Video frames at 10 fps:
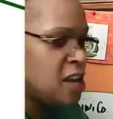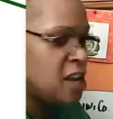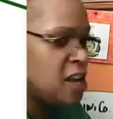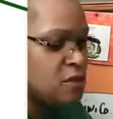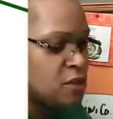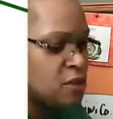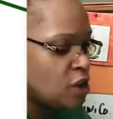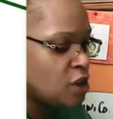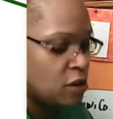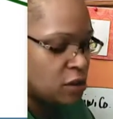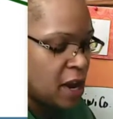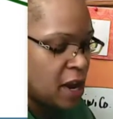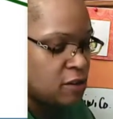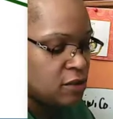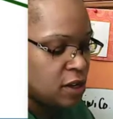games that are talked
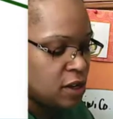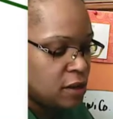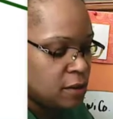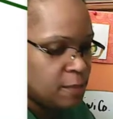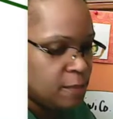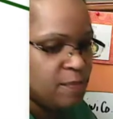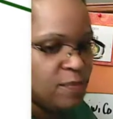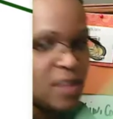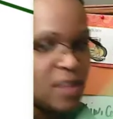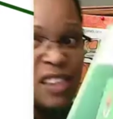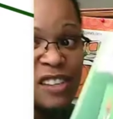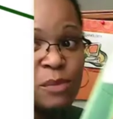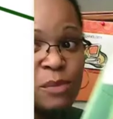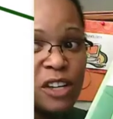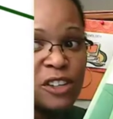about in
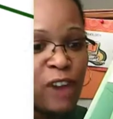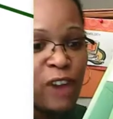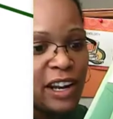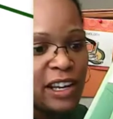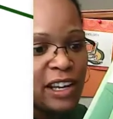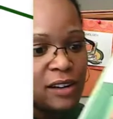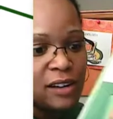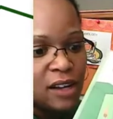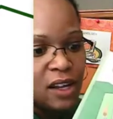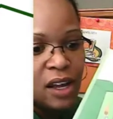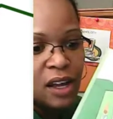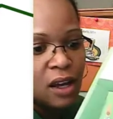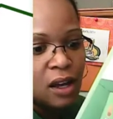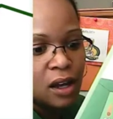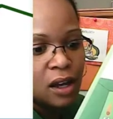this booklet right here.
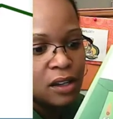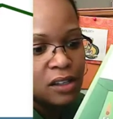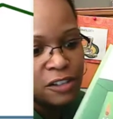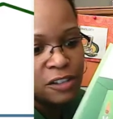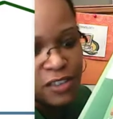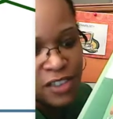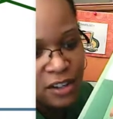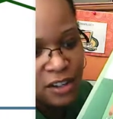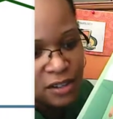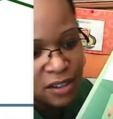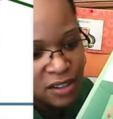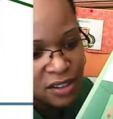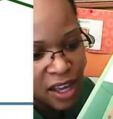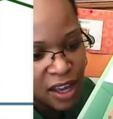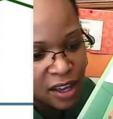Different things you
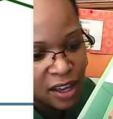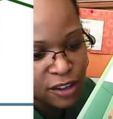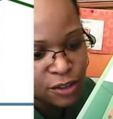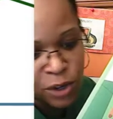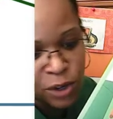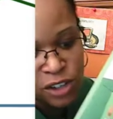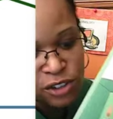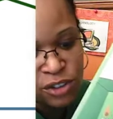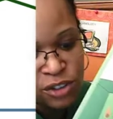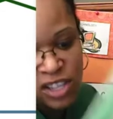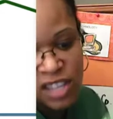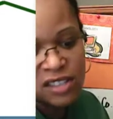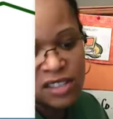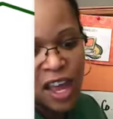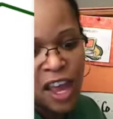could say is, where did you see
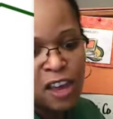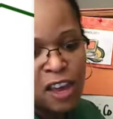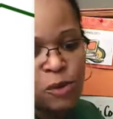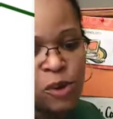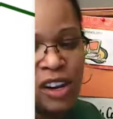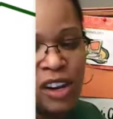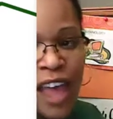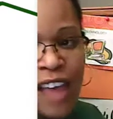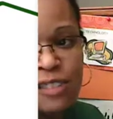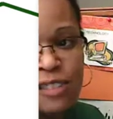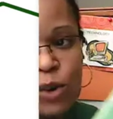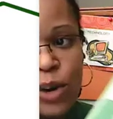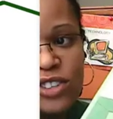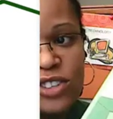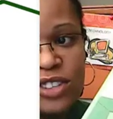this game? You can ask some
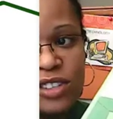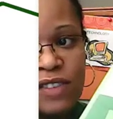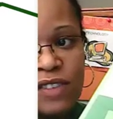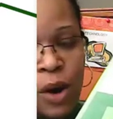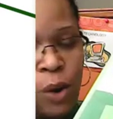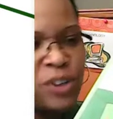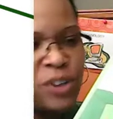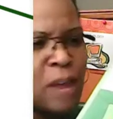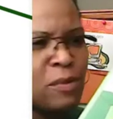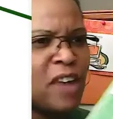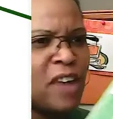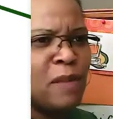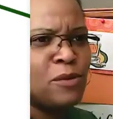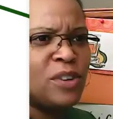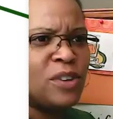questions of what type of
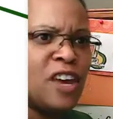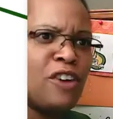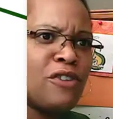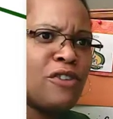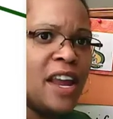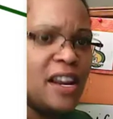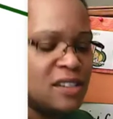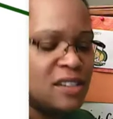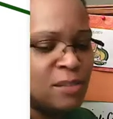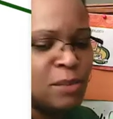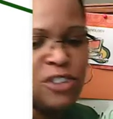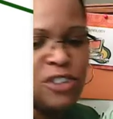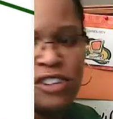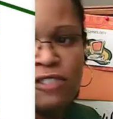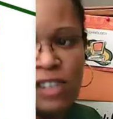games would they create. It's a
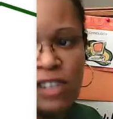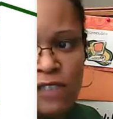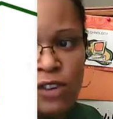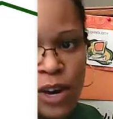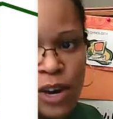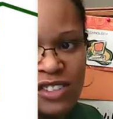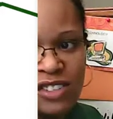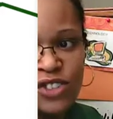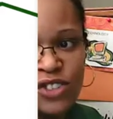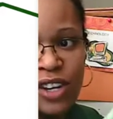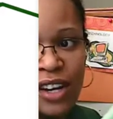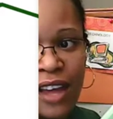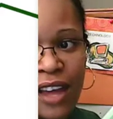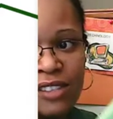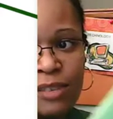bunch of different level questions that you
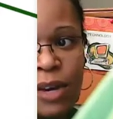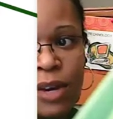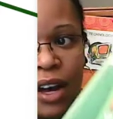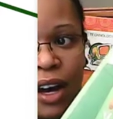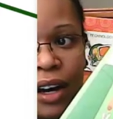can ask them